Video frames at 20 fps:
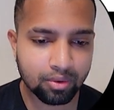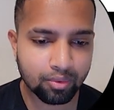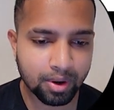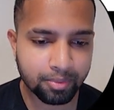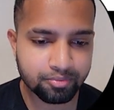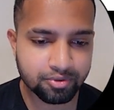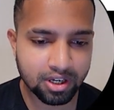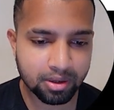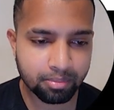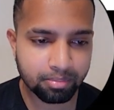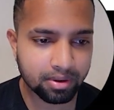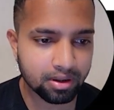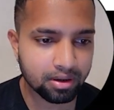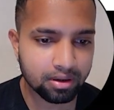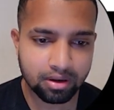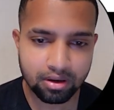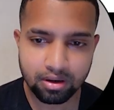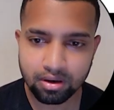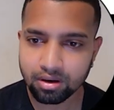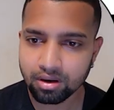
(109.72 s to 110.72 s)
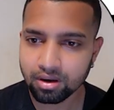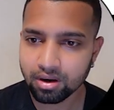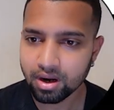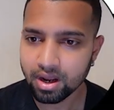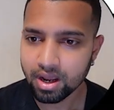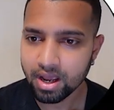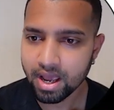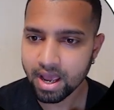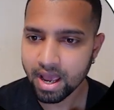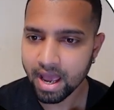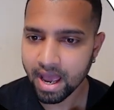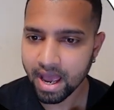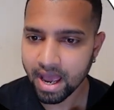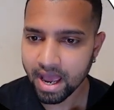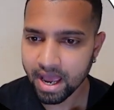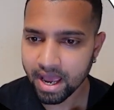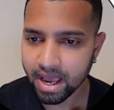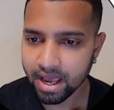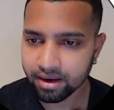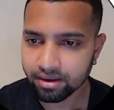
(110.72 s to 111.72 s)
website builder
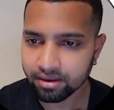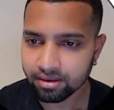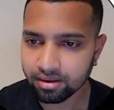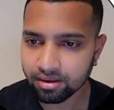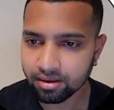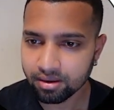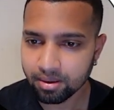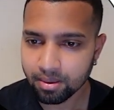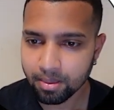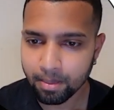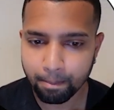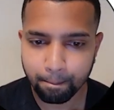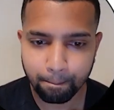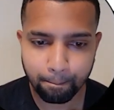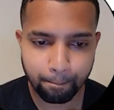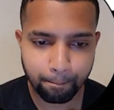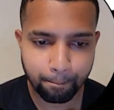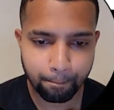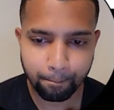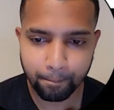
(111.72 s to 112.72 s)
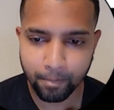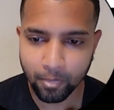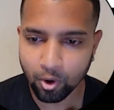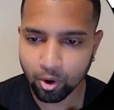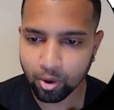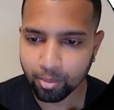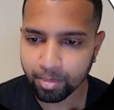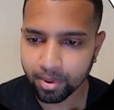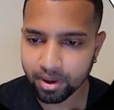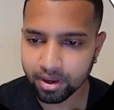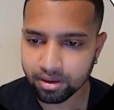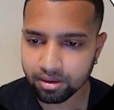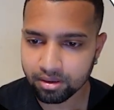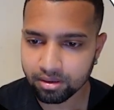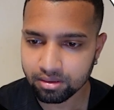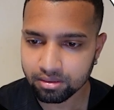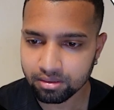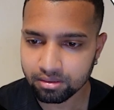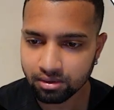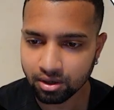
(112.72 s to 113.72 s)
and
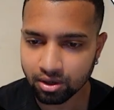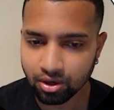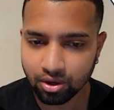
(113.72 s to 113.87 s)
open the